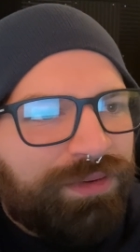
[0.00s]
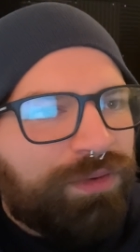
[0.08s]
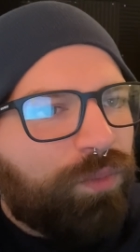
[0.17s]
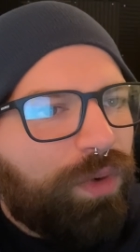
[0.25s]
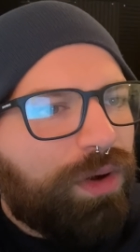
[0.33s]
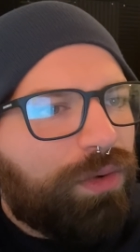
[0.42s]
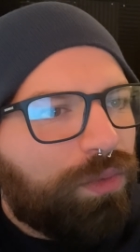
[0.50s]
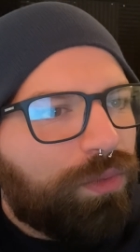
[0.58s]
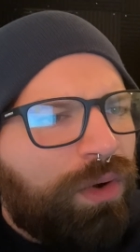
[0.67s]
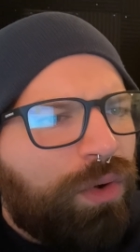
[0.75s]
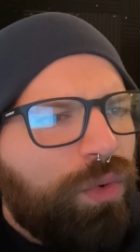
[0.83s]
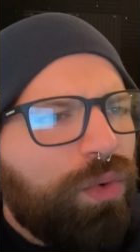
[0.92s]
Whoa.
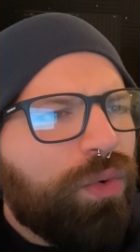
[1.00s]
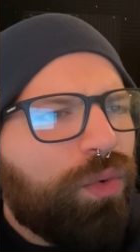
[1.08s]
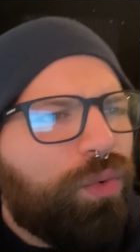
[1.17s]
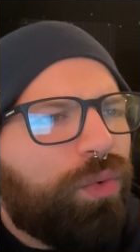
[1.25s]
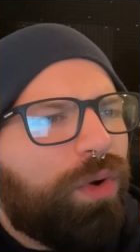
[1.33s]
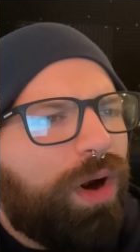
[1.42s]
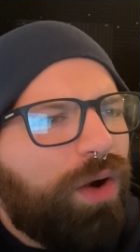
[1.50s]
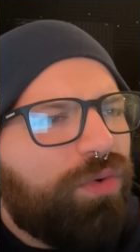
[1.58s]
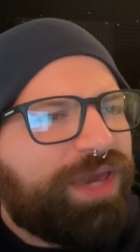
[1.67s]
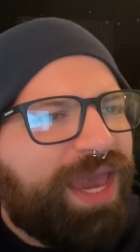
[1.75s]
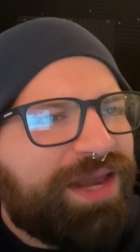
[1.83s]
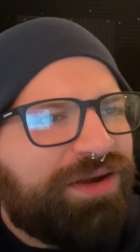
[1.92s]
Ooh,
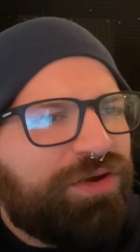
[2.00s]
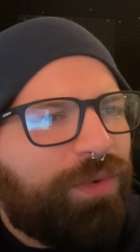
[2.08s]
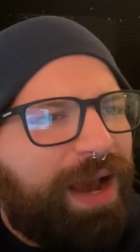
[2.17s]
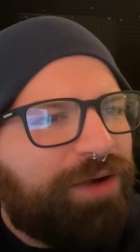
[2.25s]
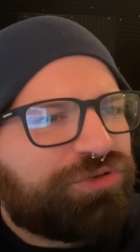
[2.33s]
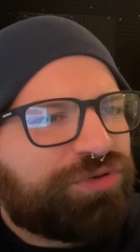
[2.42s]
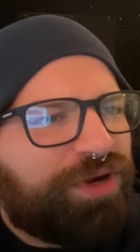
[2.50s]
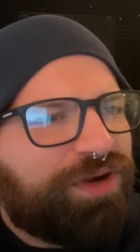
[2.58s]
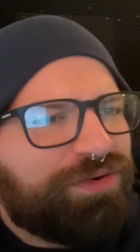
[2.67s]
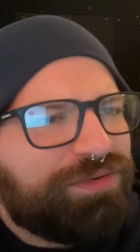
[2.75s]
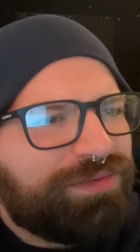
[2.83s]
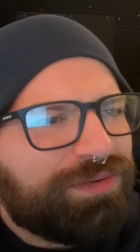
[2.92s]
okay, new
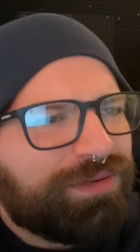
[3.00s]
outro.